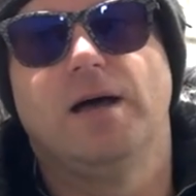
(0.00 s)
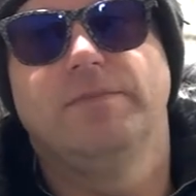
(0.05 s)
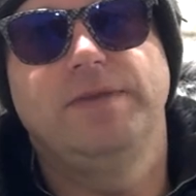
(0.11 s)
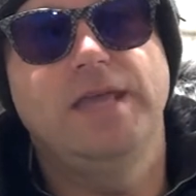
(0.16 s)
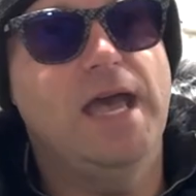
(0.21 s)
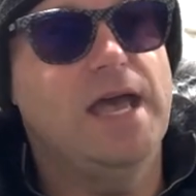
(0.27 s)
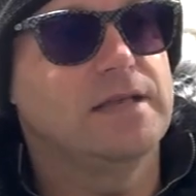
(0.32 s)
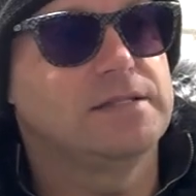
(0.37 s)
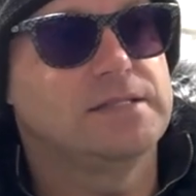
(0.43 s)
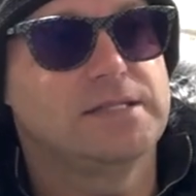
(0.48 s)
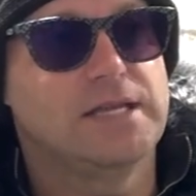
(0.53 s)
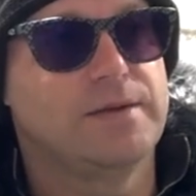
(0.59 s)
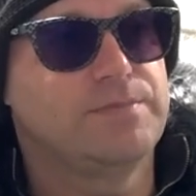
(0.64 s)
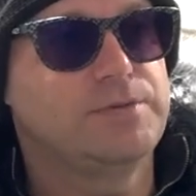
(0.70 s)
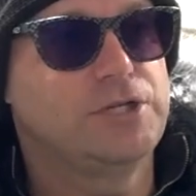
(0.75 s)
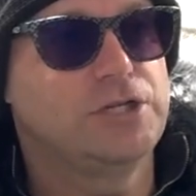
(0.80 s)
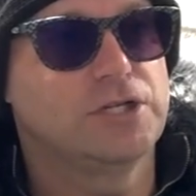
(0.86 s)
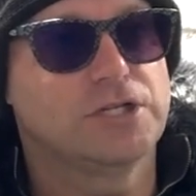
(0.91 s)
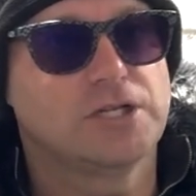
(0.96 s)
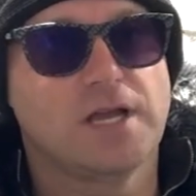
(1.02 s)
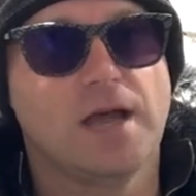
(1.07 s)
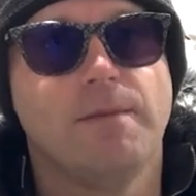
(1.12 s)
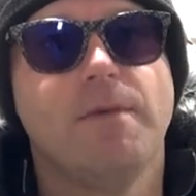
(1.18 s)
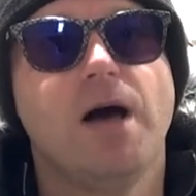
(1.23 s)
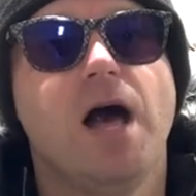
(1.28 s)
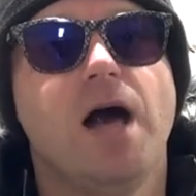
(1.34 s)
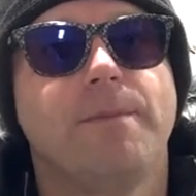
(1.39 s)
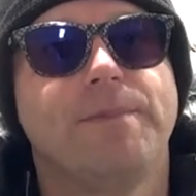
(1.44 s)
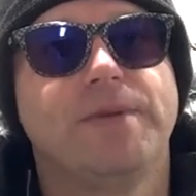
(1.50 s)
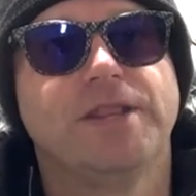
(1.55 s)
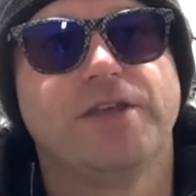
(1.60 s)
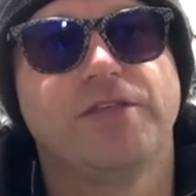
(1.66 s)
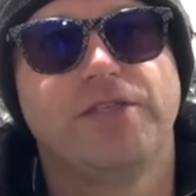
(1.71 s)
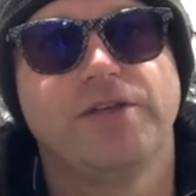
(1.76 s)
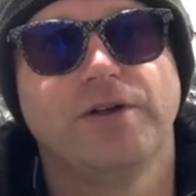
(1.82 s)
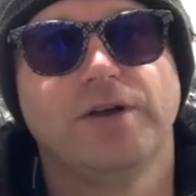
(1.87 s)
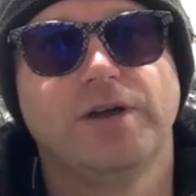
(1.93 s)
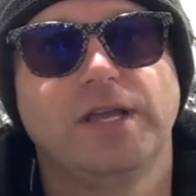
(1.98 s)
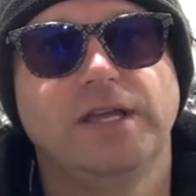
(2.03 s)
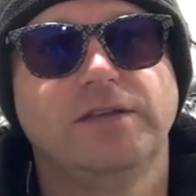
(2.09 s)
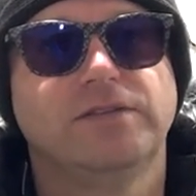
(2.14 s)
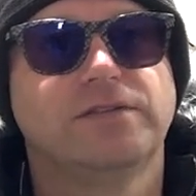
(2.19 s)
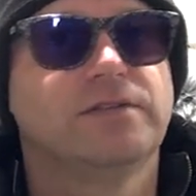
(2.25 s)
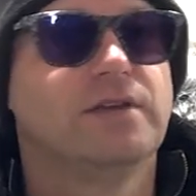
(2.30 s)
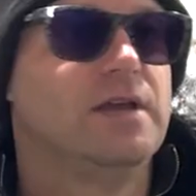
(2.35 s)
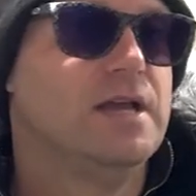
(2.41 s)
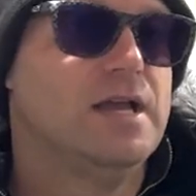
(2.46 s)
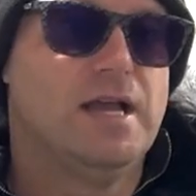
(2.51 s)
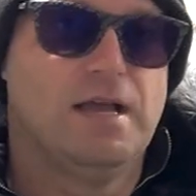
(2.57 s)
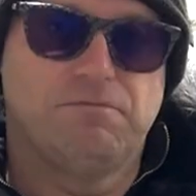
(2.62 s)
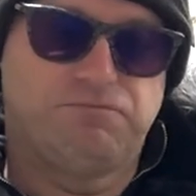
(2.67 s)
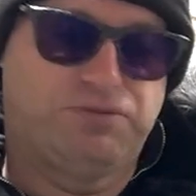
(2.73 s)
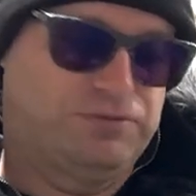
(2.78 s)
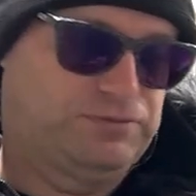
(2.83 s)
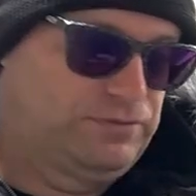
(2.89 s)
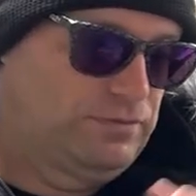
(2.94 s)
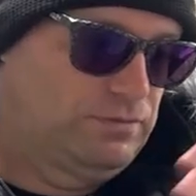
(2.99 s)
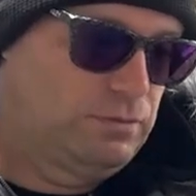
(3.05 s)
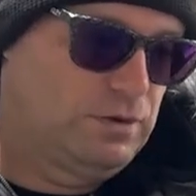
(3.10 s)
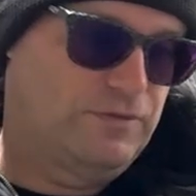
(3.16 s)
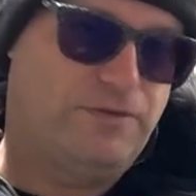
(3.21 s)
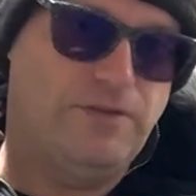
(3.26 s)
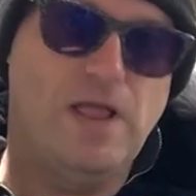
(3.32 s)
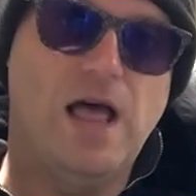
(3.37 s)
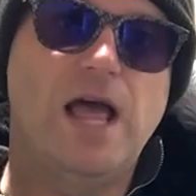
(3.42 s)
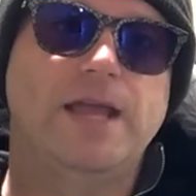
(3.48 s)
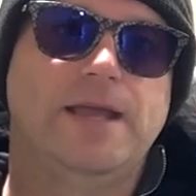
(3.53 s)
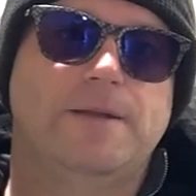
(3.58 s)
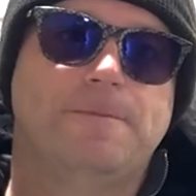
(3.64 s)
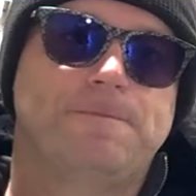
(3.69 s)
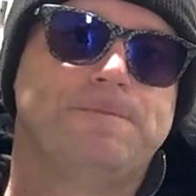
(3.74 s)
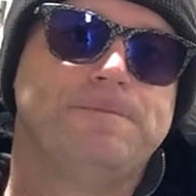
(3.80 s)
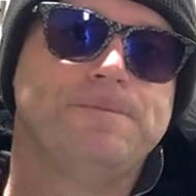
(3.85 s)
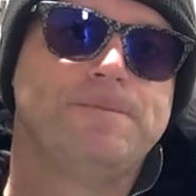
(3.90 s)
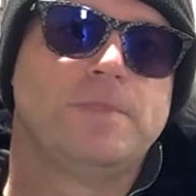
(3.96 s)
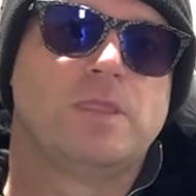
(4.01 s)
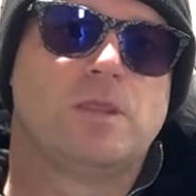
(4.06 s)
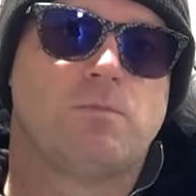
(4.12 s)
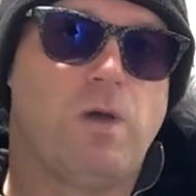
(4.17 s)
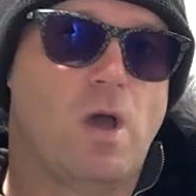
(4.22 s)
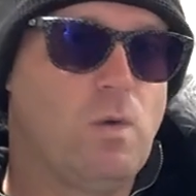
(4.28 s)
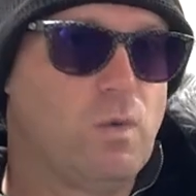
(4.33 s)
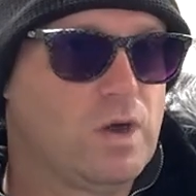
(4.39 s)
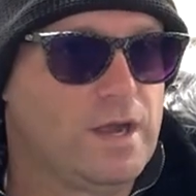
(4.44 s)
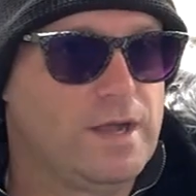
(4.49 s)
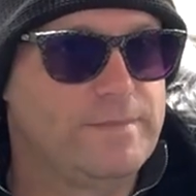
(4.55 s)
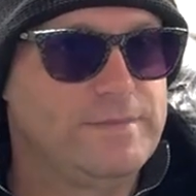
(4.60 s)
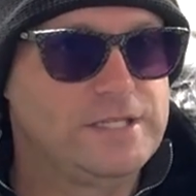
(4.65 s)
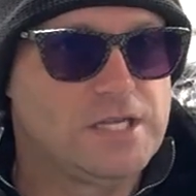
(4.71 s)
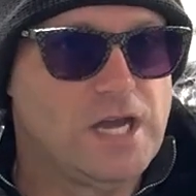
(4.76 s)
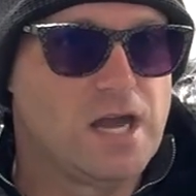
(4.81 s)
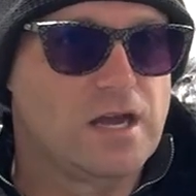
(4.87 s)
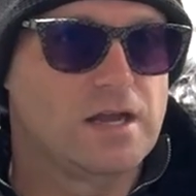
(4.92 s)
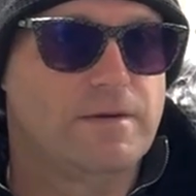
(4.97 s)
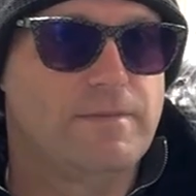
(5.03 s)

Yes, temperatures come up in the 30s, we're flying. But we're gonna be talking